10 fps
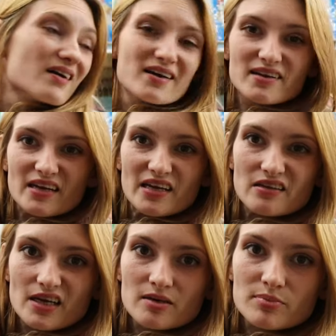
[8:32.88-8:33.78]
I need a heat
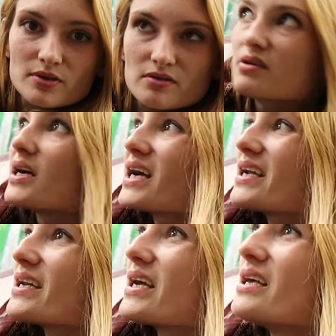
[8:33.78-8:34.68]
lamp. I
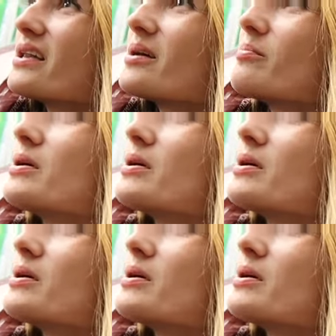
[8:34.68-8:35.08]
gotta get a heat lamp.